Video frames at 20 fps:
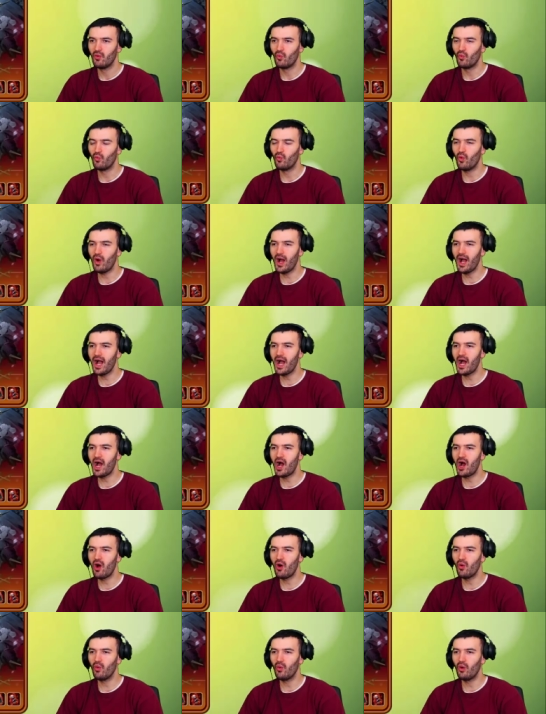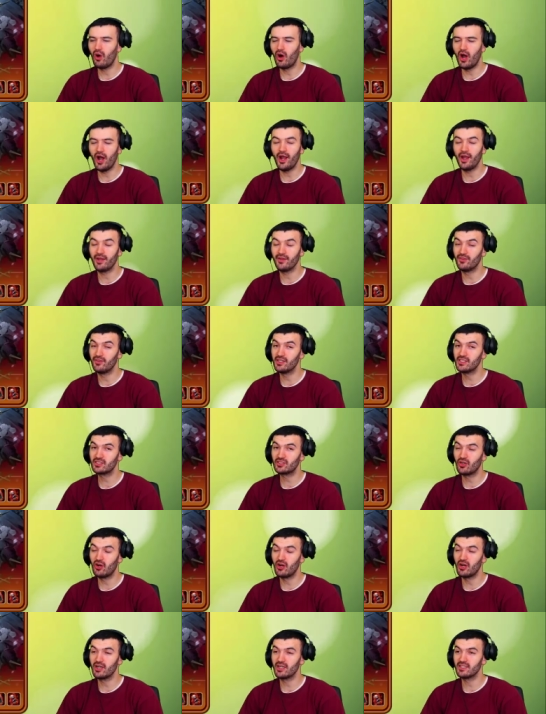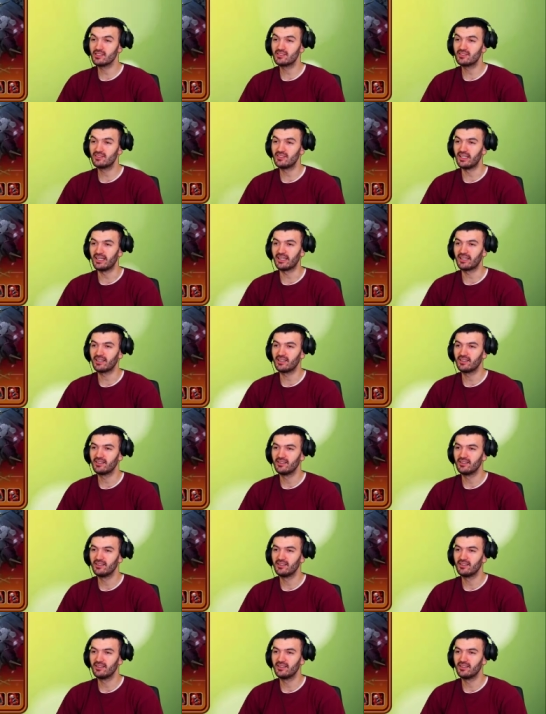Wow, alright, this card is sick.